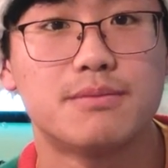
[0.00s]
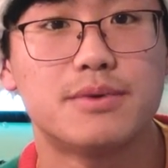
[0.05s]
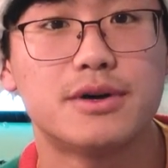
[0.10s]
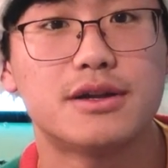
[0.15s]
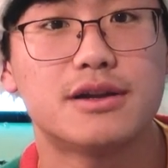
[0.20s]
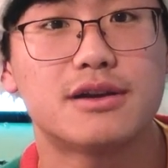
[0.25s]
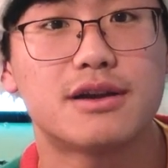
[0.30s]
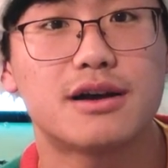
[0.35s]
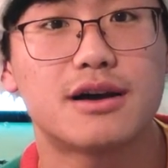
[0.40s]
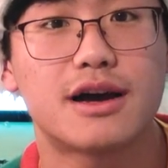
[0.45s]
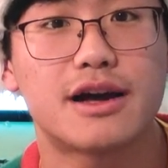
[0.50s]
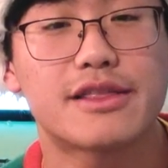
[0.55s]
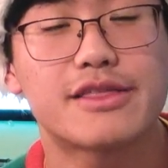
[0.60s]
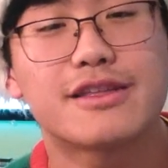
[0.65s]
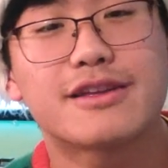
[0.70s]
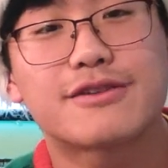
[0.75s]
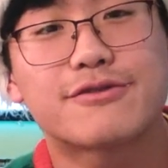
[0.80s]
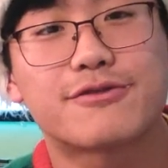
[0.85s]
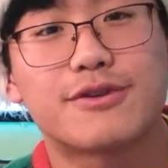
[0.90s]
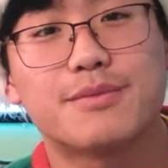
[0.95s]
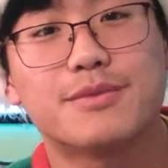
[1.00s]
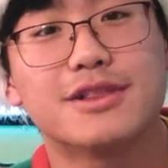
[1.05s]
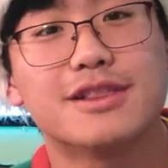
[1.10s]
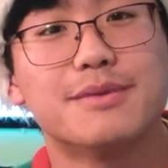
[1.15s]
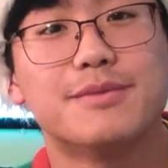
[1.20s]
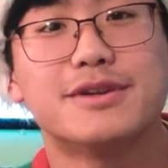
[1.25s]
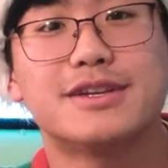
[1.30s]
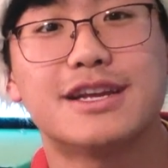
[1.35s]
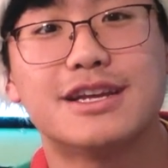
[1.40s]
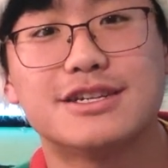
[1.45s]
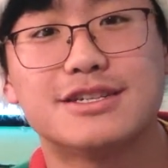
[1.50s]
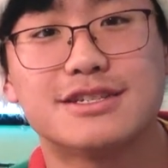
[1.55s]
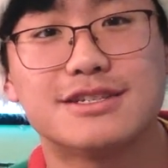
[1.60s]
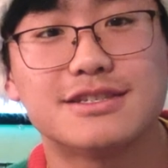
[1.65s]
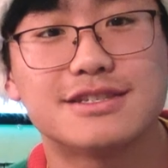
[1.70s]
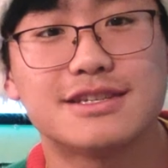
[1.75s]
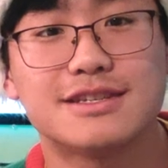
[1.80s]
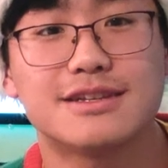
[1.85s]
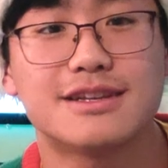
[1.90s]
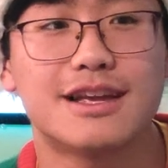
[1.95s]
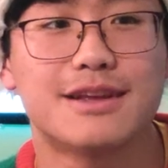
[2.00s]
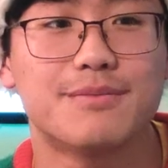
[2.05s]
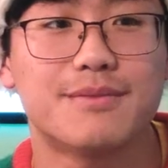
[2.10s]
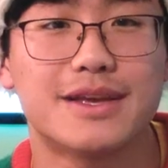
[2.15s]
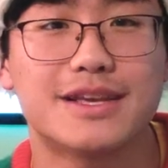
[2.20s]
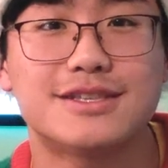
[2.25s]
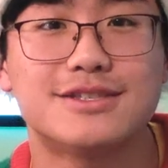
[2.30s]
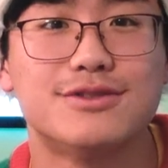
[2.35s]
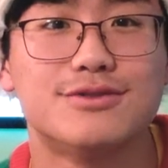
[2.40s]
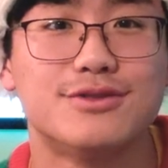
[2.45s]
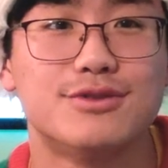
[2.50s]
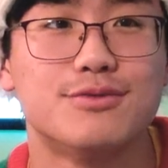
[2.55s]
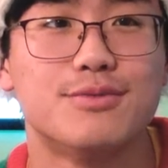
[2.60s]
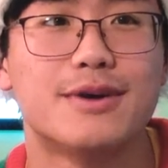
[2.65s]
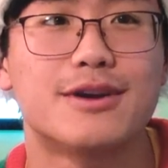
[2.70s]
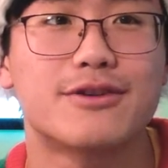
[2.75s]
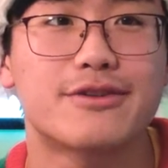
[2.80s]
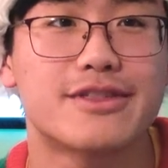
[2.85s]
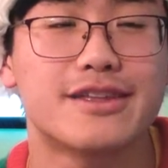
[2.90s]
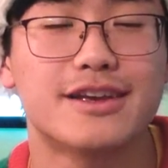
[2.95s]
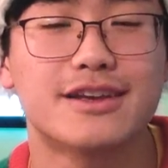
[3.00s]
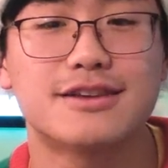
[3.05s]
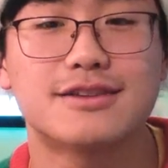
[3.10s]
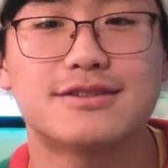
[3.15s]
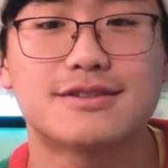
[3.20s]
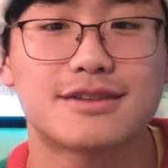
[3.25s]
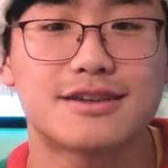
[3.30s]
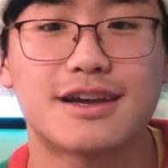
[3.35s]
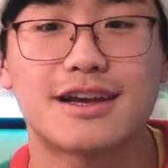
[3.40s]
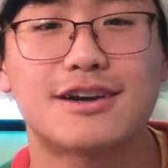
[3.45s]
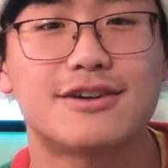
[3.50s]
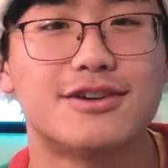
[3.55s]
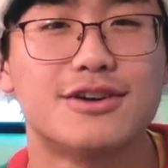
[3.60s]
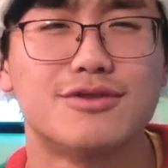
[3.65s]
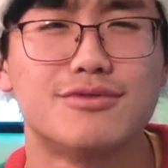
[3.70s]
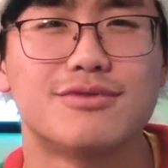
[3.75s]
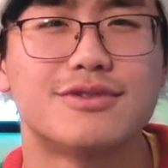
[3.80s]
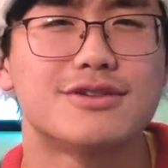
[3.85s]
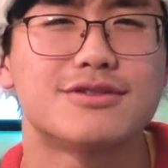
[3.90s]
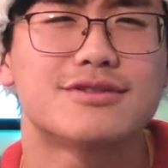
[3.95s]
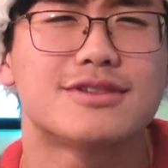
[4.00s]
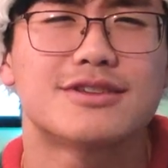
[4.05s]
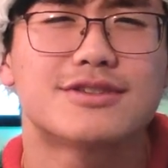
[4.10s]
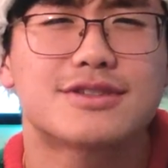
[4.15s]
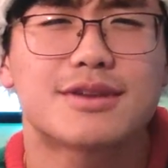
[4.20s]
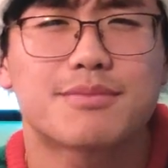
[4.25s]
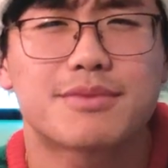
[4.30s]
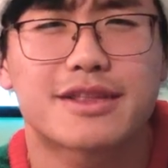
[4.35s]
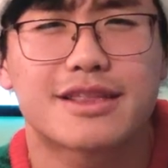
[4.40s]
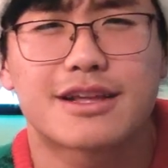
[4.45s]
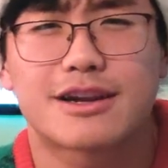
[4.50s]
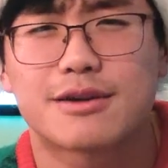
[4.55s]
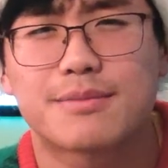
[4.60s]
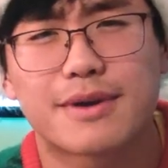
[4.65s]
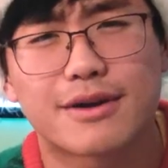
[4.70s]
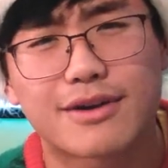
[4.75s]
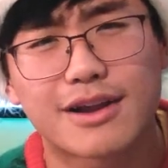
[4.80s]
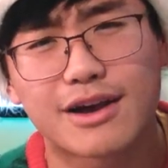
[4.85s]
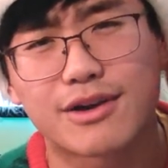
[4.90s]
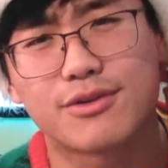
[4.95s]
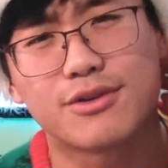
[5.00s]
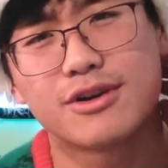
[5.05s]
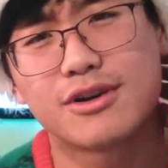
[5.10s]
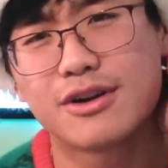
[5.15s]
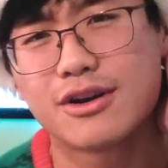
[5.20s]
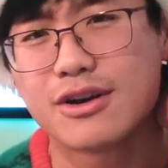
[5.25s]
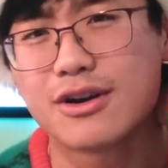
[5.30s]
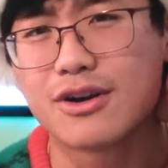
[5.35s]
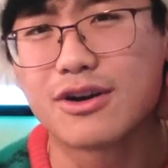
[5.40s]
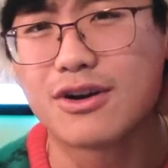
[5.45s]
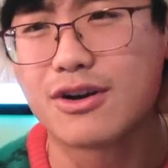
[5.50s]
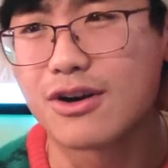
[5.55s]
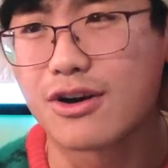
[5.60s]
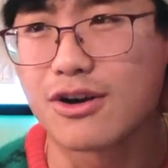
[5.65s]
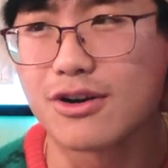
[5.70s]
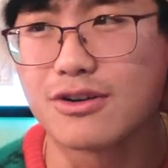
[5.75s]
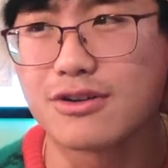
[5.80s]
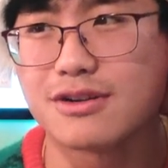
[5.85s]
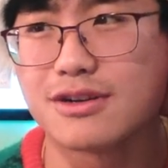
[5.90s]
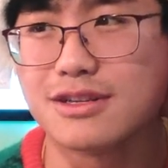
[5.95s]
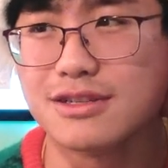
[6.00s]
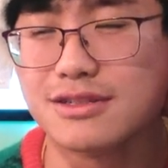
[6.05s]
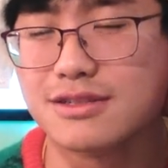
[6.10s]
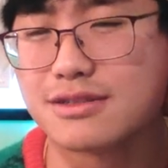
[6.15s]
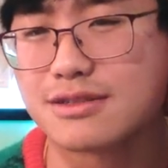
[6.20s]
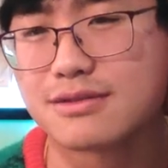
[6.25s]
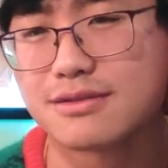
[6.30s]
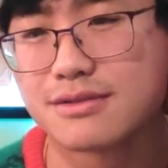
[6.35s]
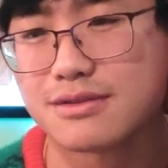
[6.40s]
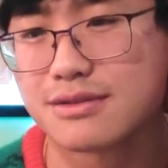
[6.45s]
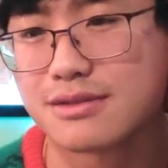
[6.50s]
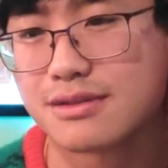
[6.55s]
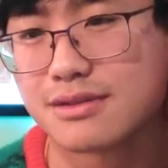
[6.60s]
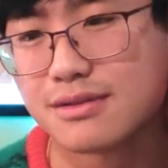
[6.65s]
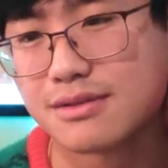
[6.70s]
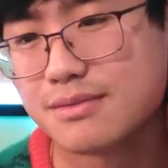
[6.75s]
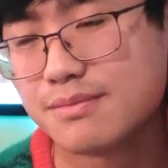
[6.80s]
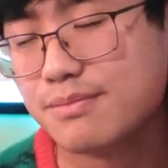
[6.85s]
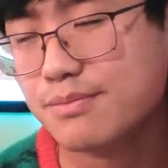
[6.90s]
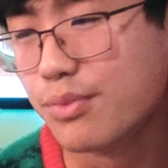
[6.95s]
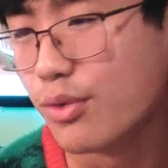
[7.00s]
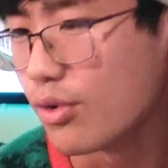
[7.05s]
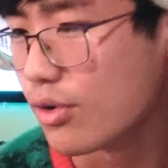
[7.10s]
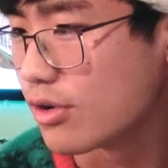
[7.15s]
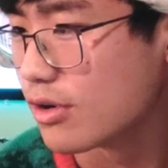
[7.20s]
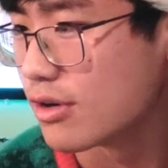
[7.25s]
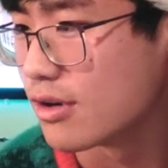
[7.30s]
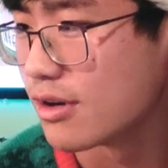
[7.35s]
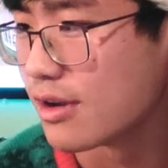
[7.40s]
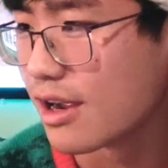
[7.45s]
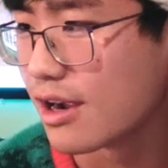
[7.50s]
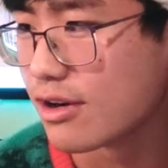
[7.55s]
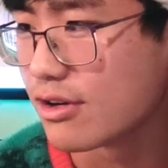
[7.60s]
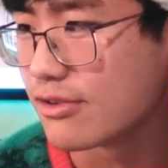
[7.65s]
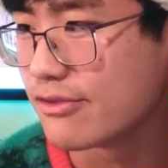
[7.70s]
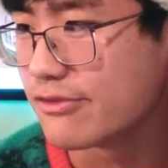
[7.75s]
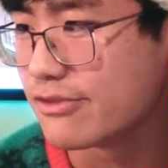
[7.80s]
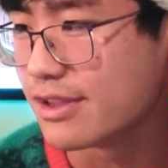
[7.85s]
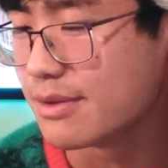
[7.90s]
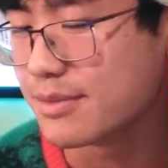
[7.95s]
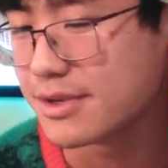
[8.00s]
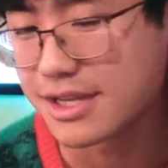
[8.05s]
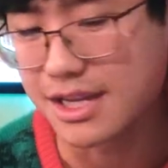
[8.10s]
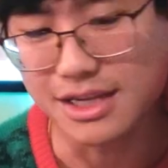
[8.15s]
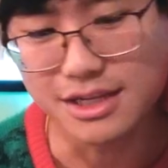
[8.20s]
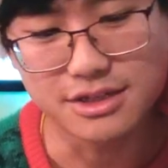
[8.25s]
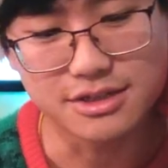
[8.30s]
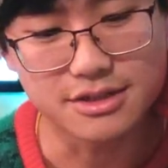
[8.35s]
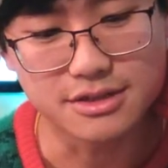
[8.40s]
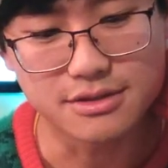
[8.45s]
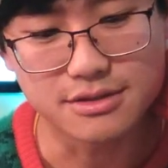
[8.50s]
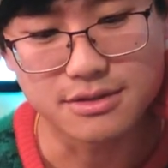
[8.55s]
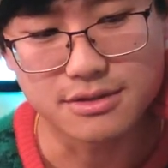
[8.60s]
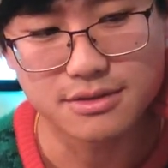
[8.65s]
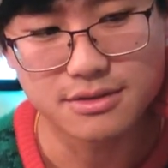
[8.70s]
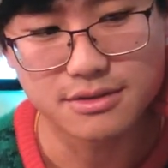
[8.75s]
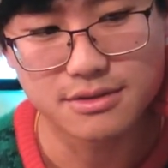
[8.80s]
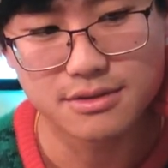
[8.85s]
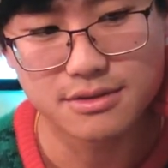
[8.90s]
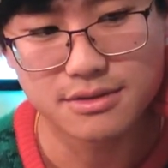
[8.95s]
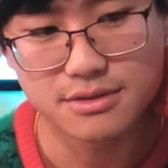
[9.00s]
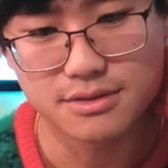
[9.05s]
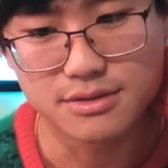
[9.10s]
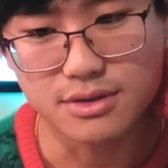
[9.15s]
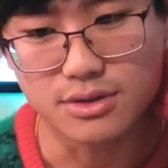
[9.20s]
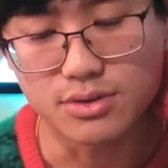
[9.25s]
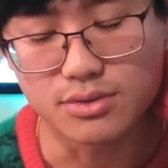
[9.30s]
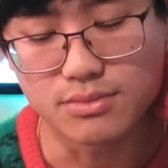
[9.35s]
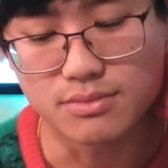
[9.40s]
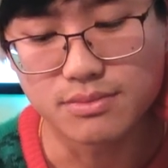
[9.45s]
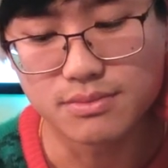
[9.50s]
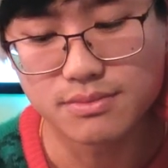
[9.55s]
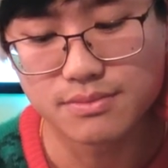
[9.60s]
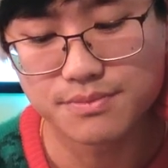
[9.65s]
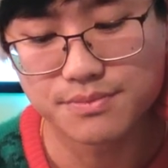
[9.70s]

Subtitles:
But I think from the limitations, it makes you do better things. I don't know, there's something there about how art is born out of limitations. So,